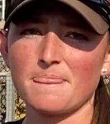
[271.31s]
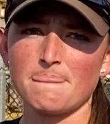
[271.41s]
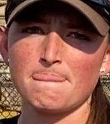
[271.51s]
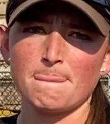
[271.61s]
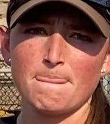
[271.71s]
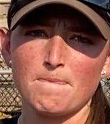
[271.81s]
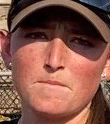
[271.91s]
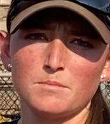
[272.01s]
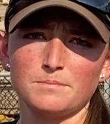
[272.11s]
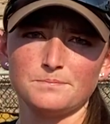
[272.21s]
How does it
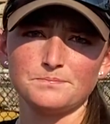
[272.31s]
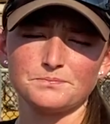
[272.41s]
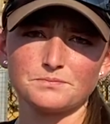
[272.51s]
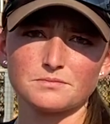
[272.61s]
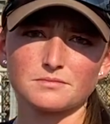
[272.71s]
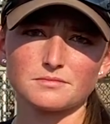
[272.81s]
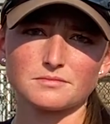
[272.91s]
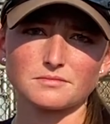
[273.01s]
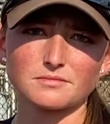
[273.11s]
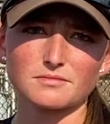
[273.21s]
feel for you to be a part
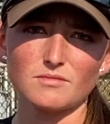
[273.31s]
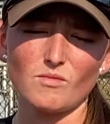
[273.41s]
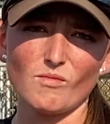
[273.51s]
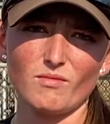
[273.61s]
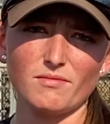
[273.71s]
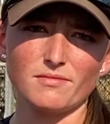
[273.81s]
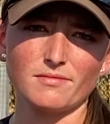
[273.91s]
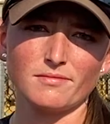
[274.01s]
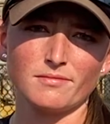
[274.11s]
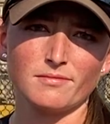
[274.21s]
of that history? You're only
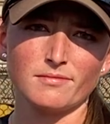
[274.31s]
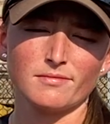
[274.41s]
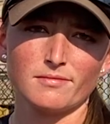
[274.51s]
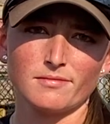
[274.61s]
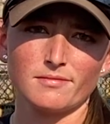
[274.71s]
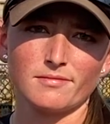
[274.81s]
a sophomore.